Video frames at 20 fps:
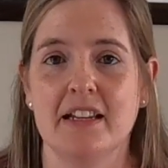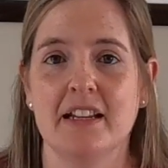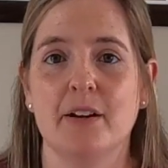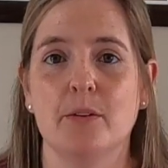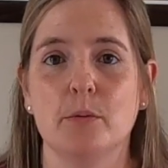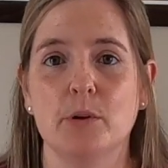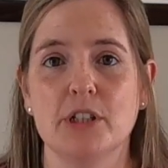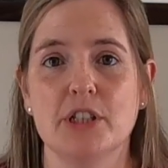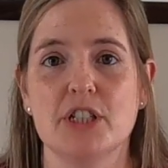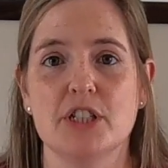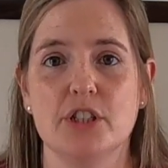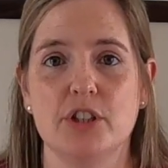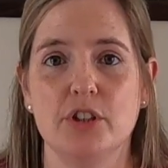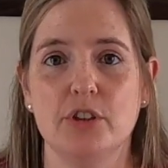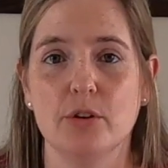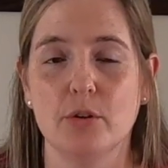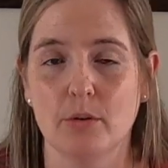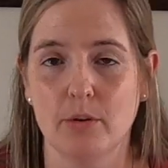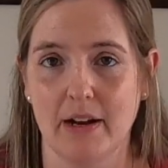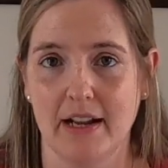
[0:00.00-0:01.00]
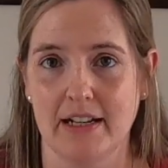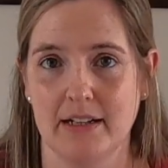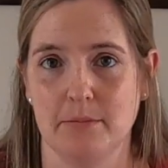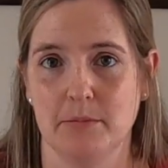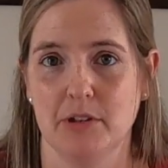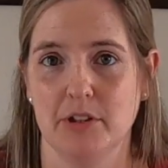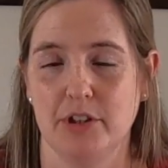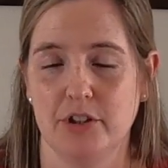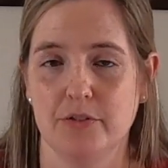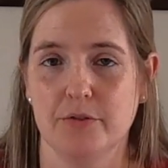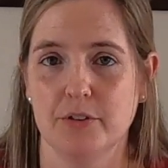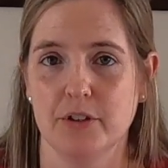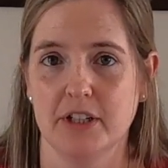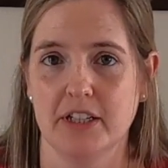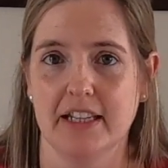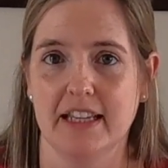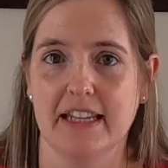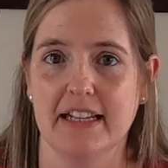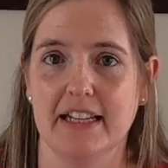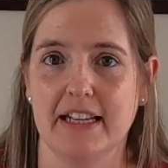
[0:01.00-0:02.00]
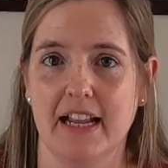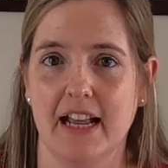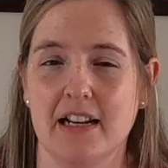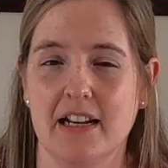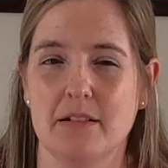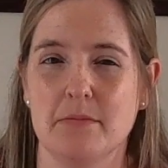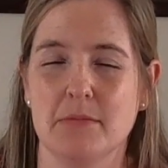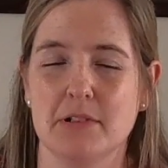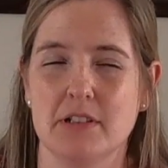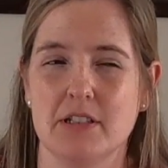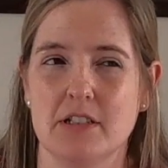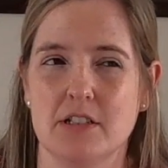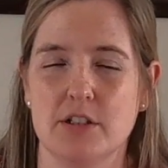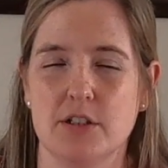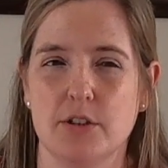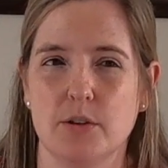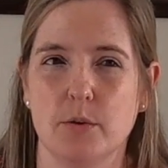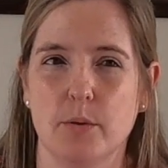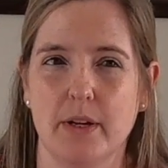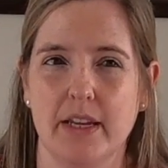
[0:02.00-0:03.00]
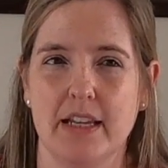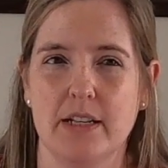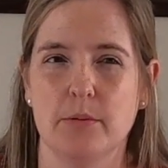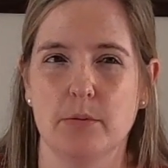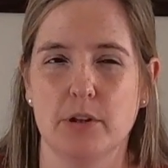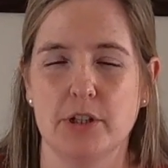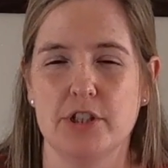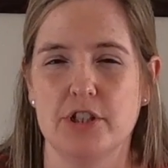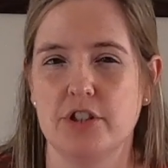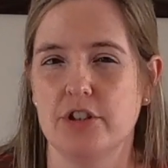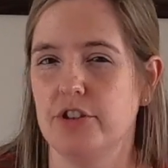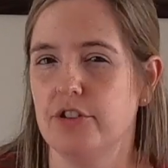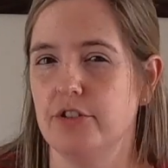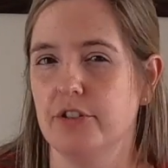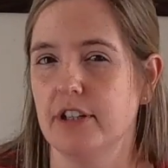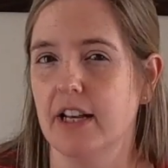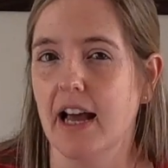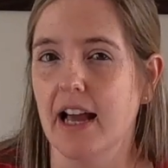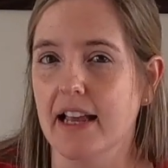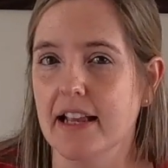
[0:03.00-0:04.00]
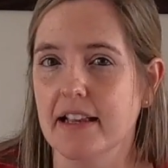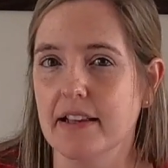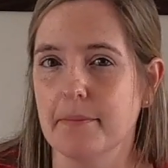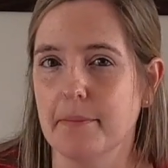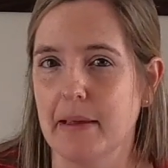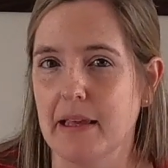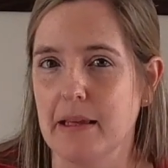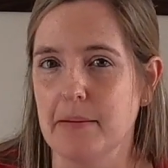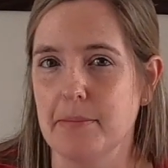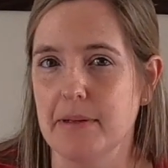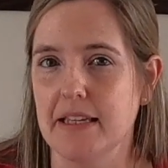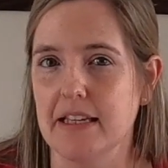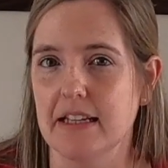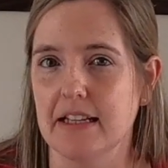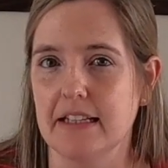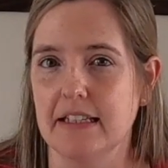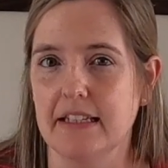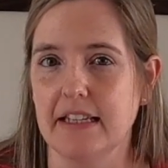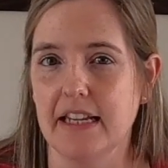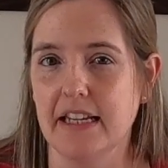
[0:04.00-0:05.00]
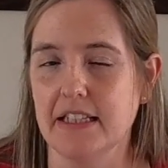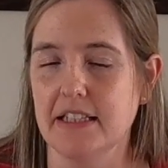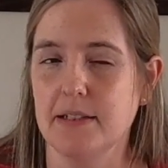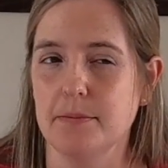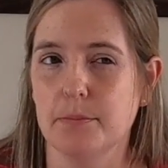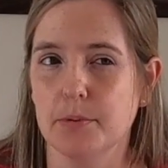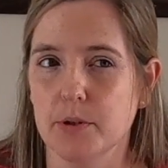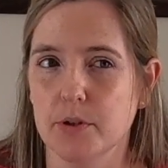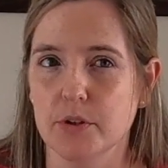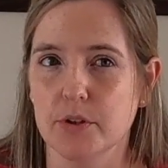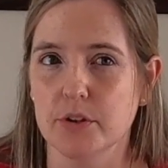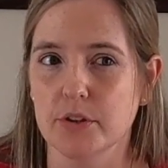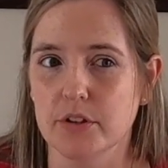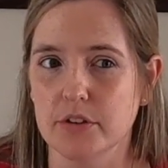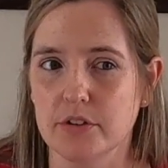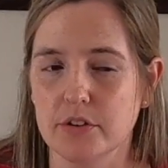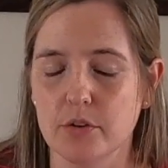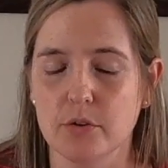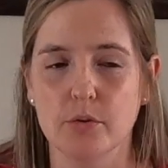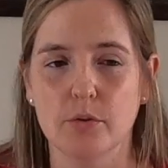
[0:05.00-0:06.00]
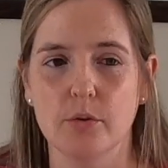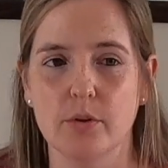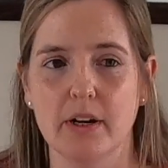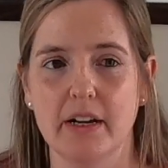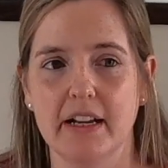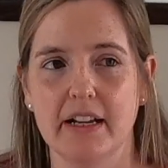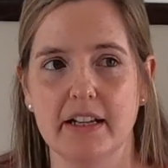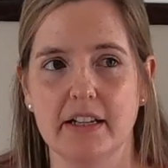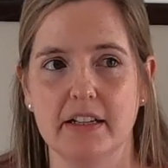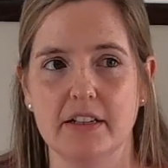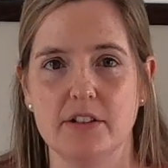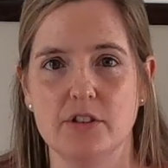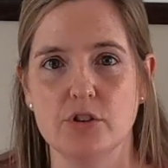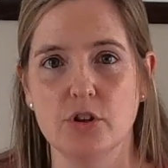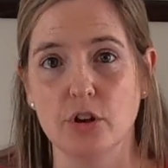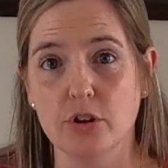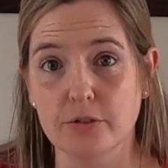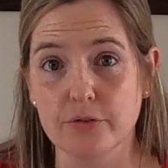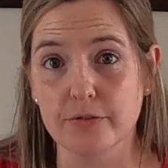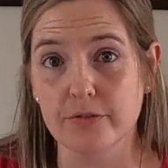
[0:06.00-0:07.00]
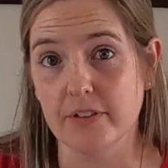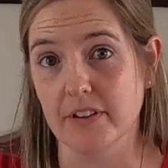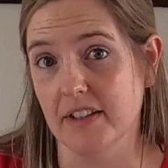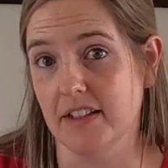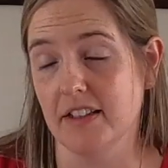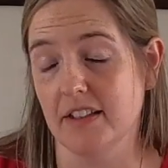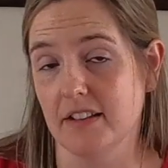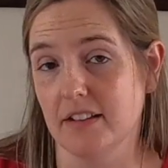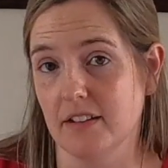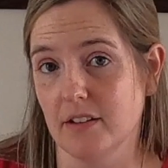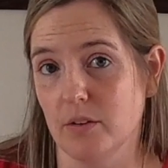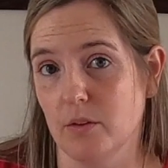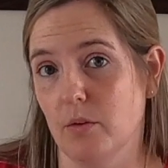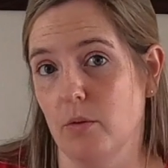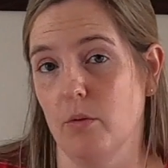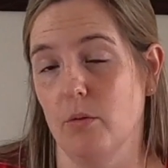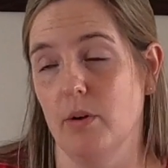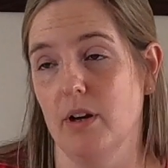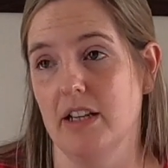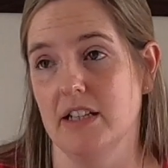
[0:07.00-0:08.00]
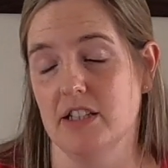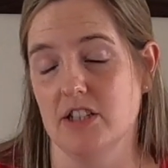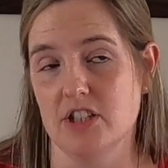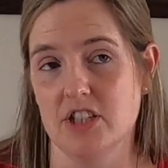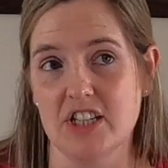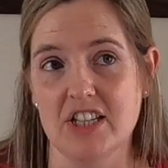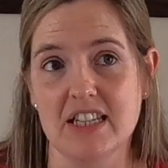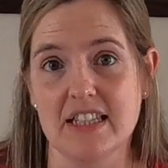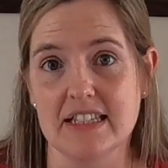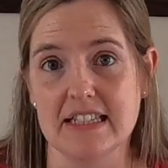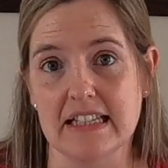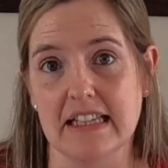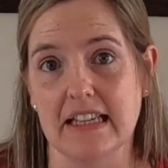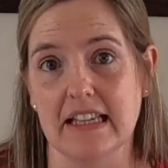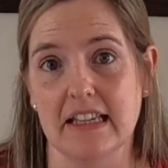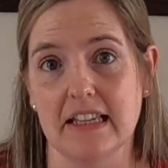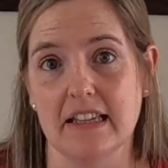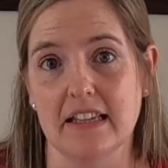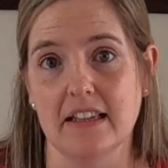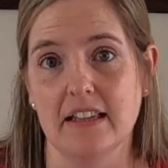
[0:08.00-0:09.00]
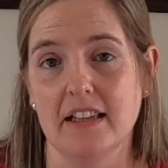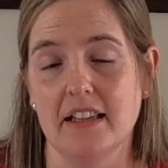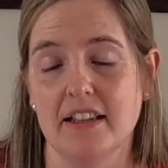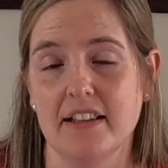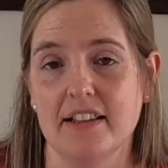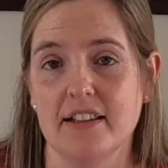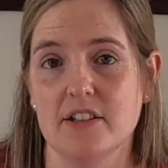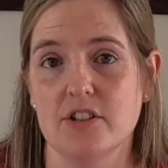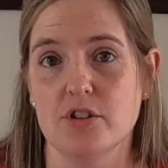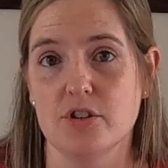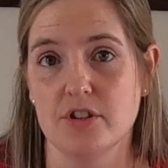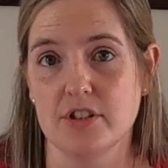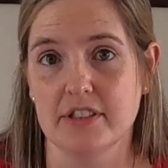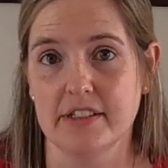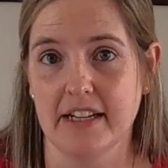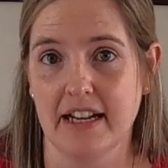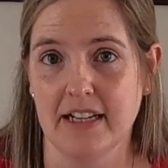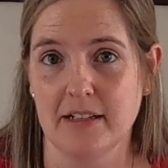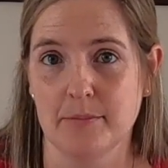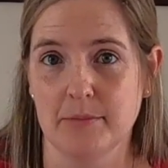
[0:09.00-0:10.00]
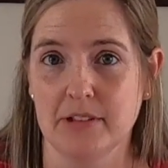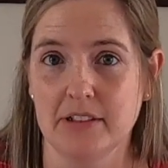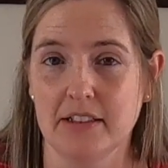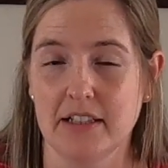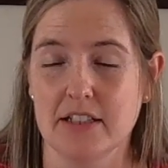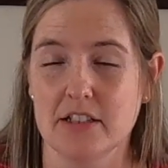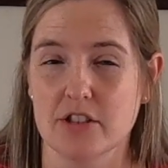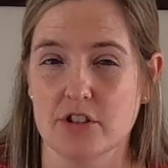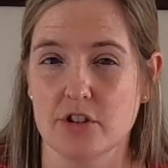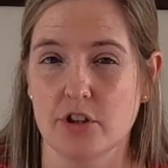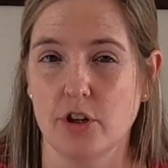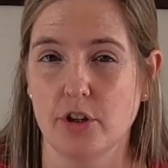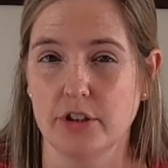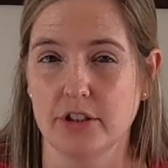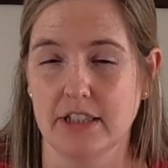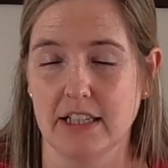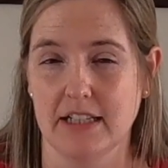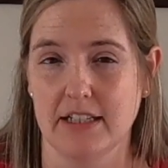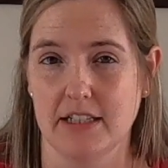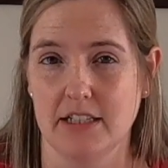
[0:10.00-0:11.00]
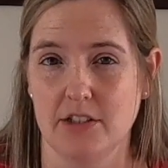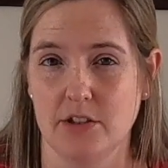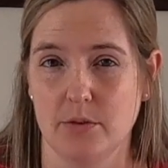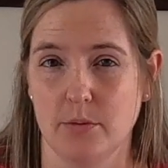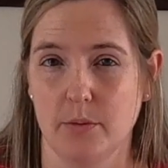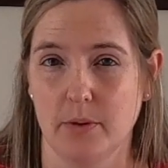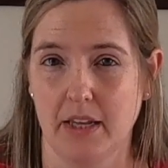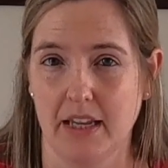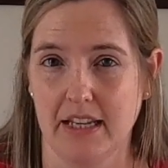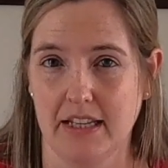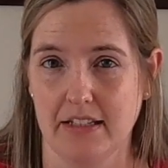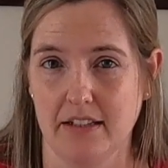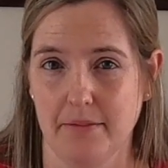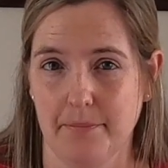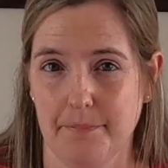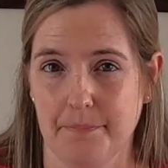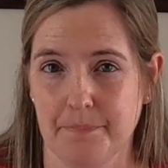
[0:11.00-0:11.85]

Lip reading: Now what's your animal? You've got to get animal into your head. What do you like? Maybe a ladybird or a dolphin or a cheetah. Choose an animal and just hold that in your head,